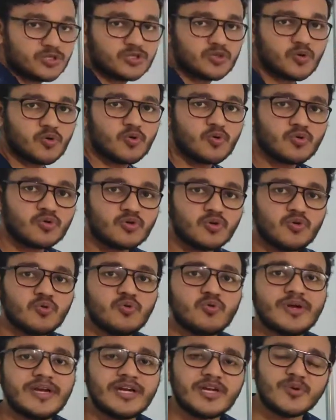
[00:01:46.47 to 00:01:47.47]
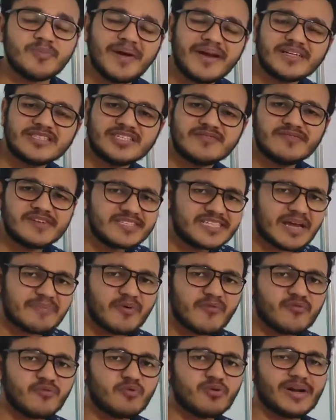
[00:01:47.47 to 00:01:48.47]
So you need to mention which type
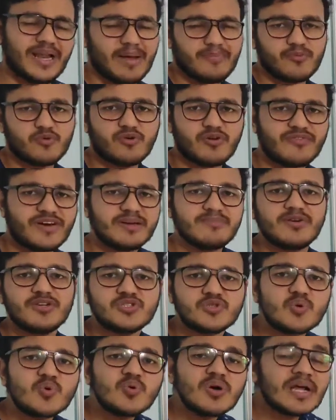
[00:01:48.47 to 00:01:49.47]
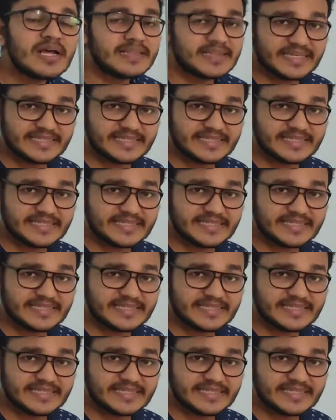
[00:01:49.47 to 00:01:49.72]
of fruit, taproot or fibrous root.